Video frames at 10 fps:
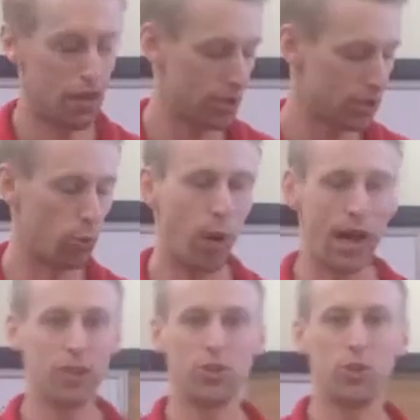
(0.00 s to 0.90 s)
So
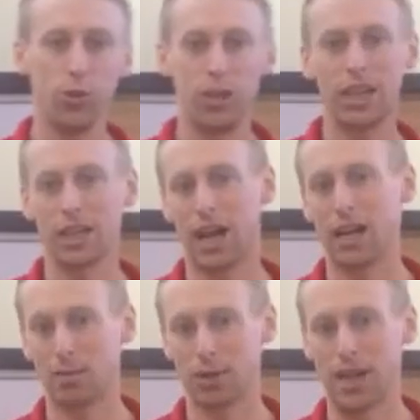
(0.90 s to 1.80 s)
why do you need a
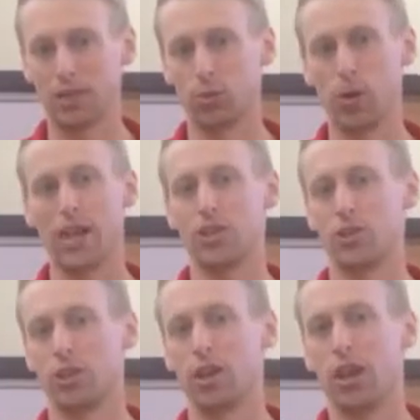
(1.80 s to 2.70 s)
chiropractor? Why does
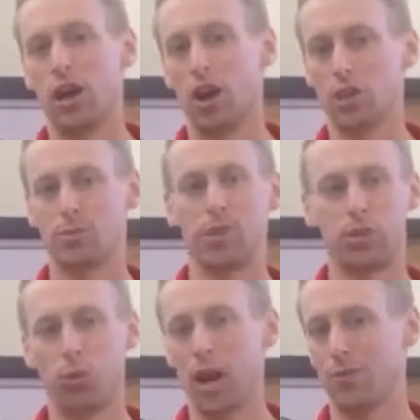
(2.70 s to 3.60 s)
your husband
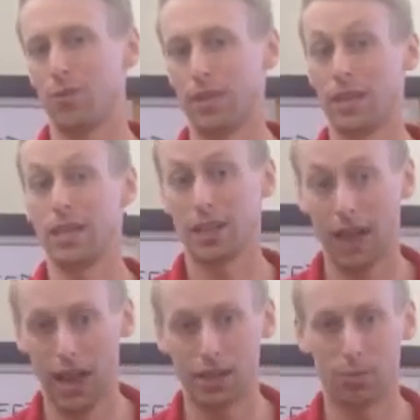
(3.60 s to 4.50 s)
or wife need a
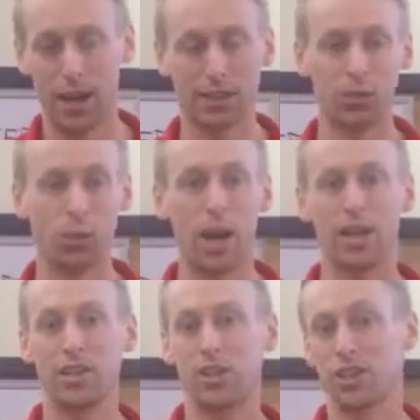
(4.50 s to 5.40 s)
chiropractor? Why
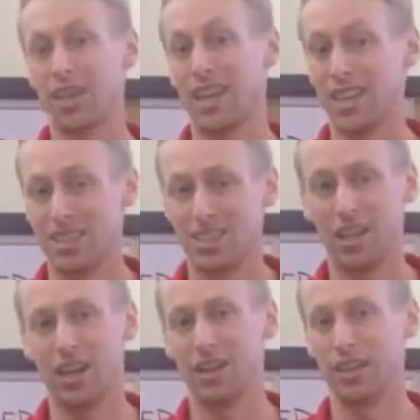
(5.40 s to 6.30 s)
do your kids
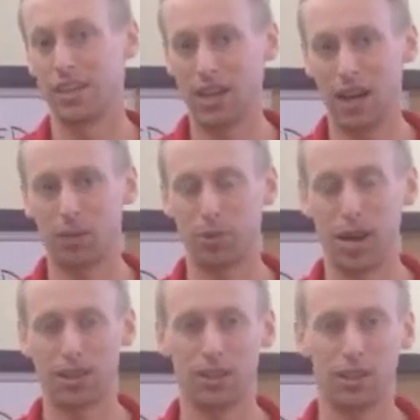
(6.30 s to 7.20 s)
need a
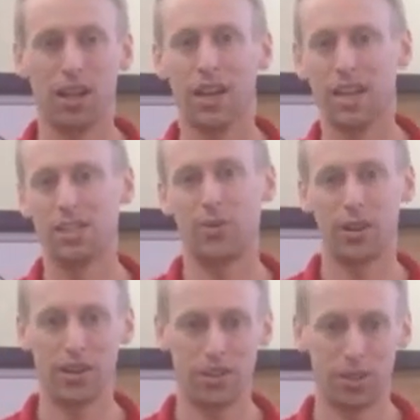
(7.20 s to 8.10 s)
chiropractor? It's
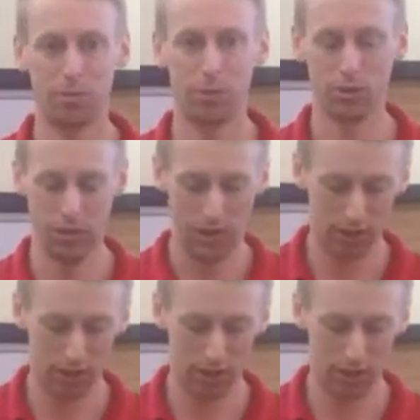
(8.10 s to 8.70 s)
very simple.